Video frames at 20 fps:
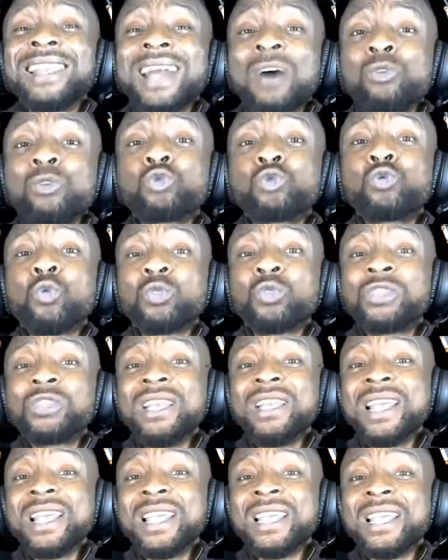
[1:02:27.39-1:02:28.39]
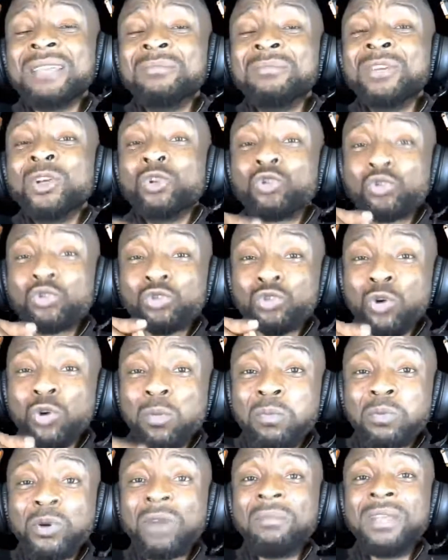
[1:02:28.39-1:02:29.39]
household name so
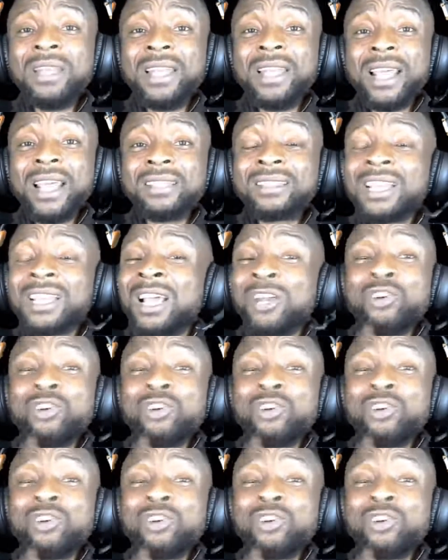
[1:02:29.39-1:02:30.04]
prominent,